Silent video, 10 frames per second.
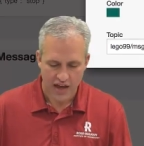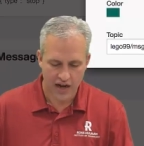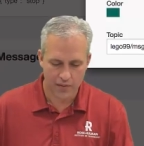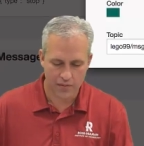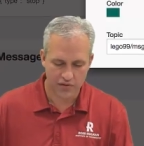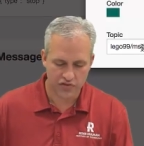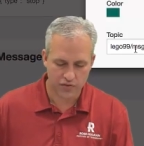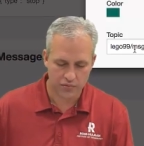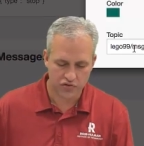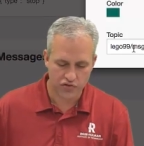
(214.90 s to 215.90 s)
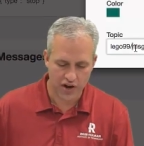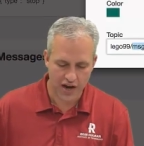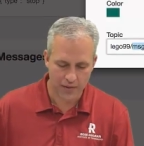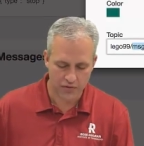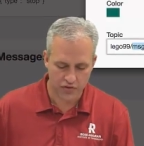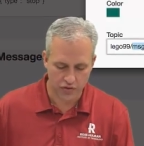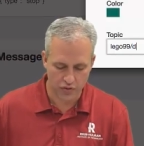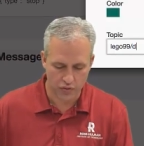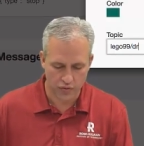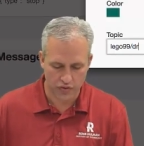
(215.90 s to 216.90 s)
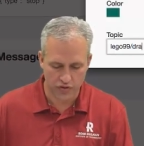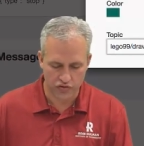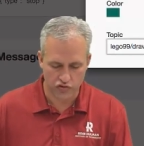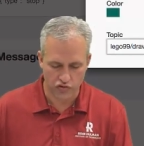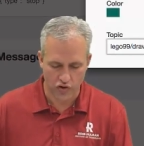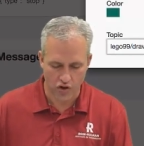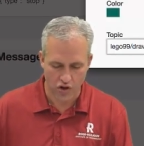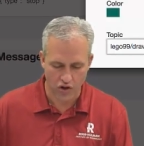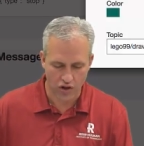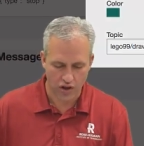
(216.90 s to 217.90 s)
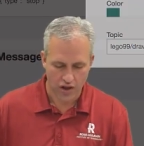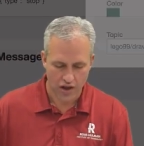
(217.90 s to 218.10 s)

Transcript: and I'm going to subscribe to this draw